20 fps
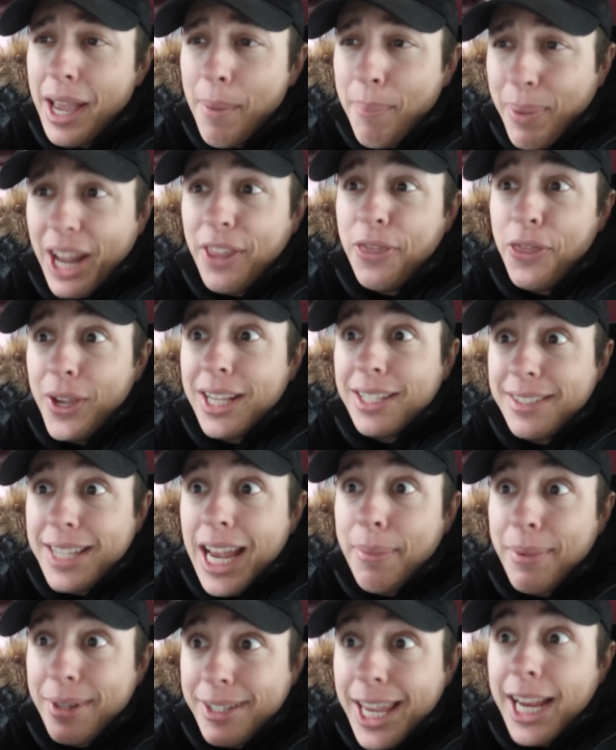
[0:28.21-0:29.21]
But I think it's
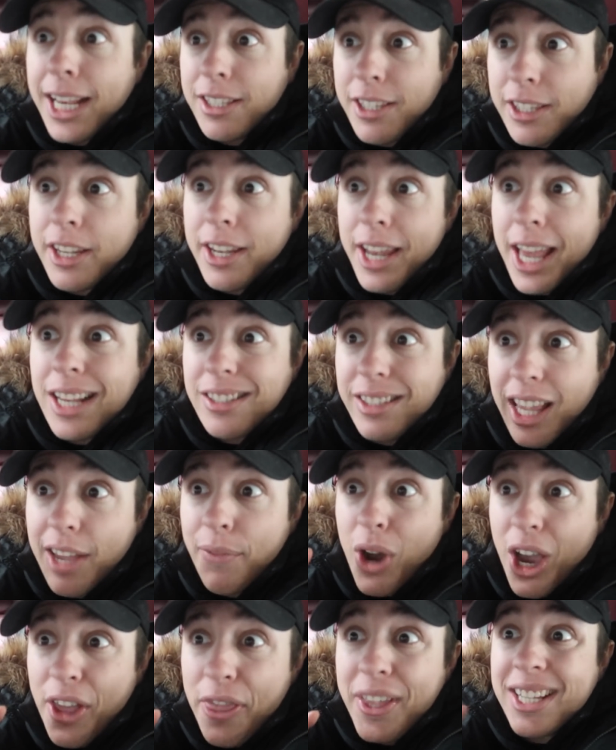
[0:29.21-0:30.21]
time to take it to the next
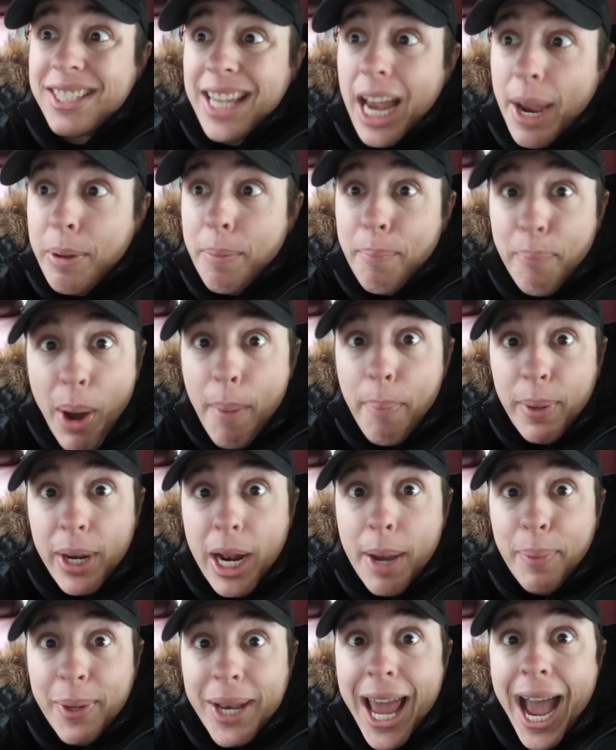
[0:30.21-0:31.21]
level. I think it's time to bump it
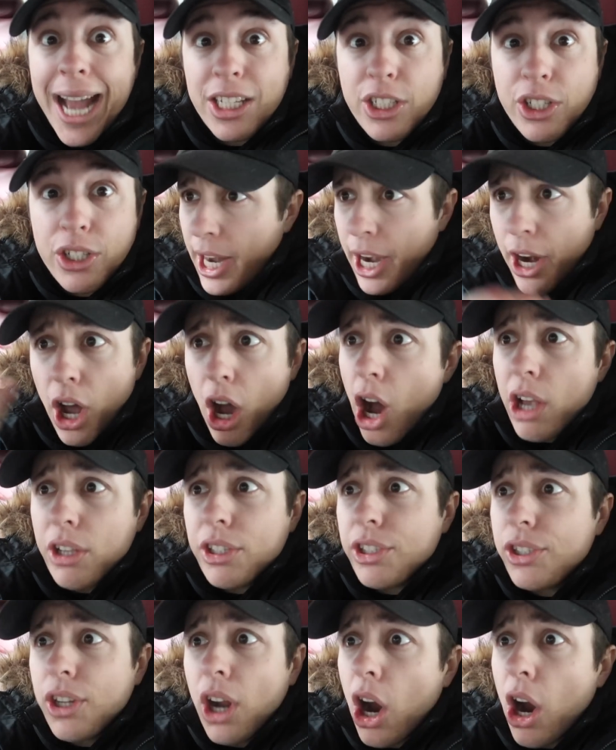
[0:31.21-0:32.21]
up a notch. And it all
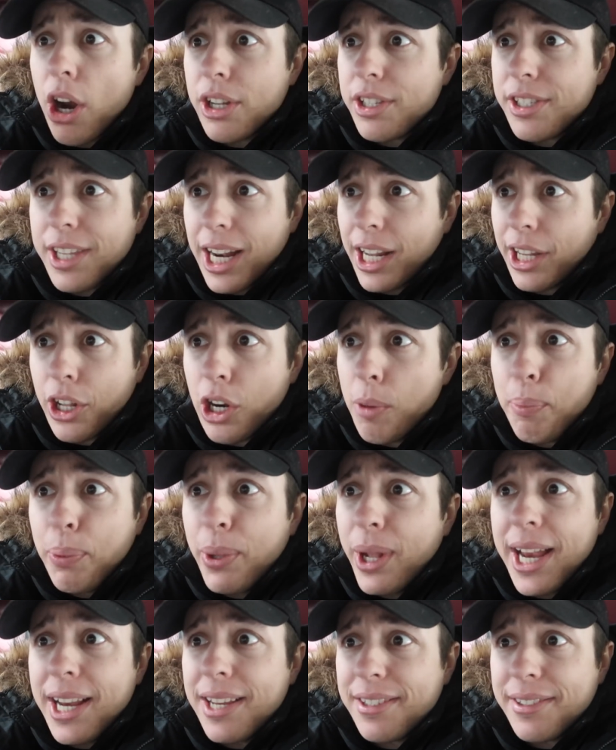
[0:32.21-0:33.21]
starts at a little
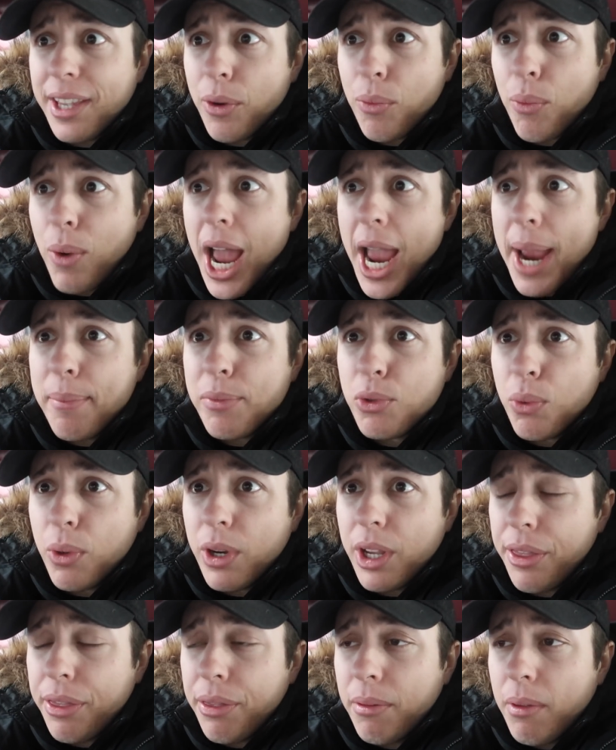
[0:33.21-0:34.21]
place that rhymes
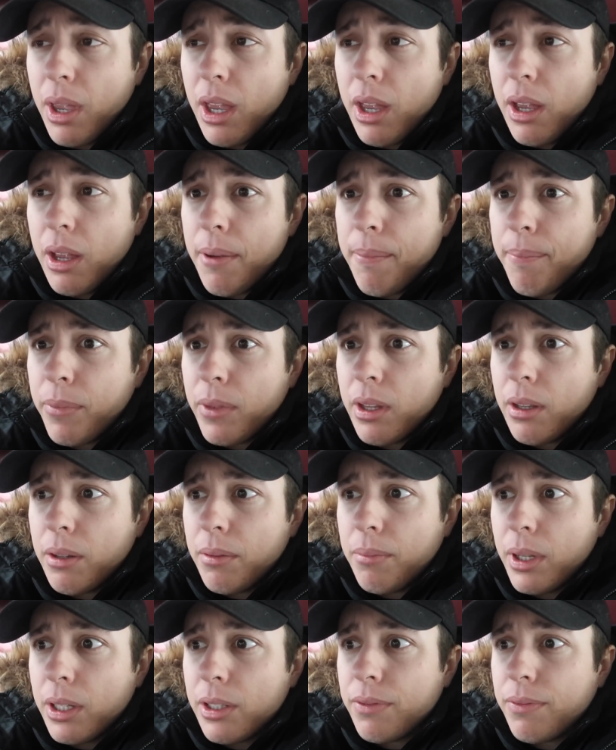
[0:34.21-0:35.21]
with
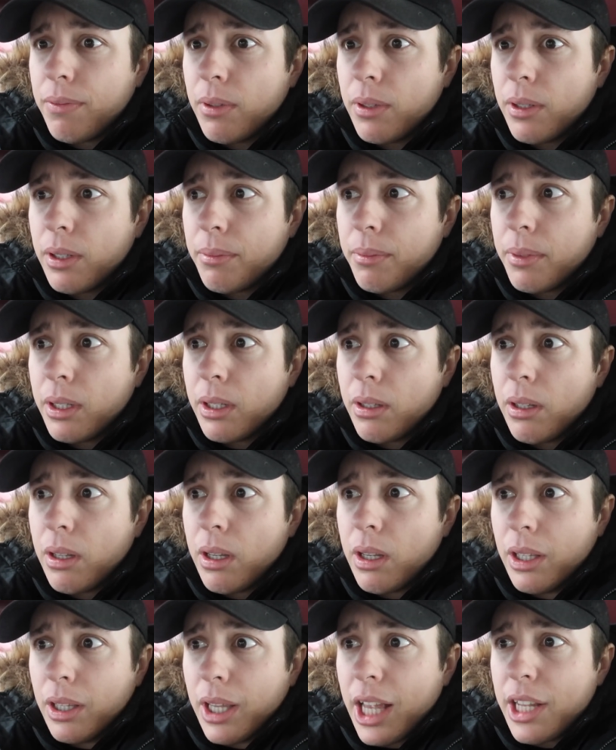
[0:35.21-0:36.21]
let's
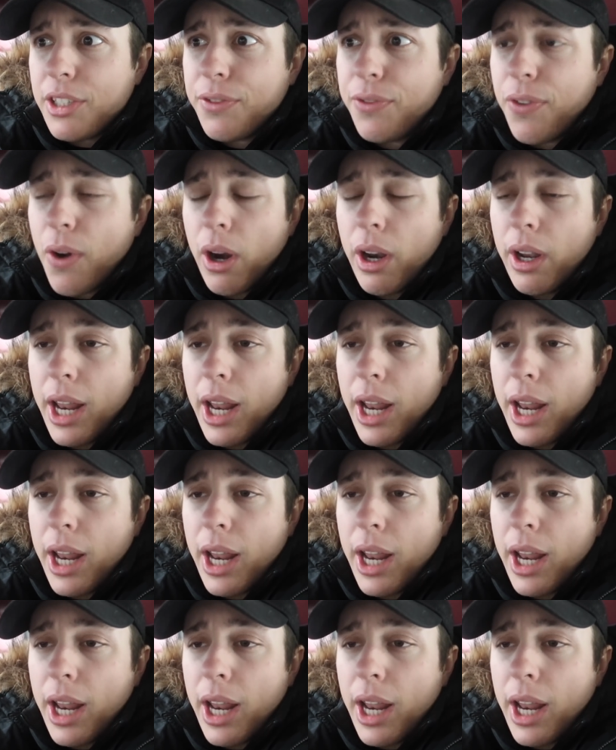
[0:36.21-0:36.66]
let's fart.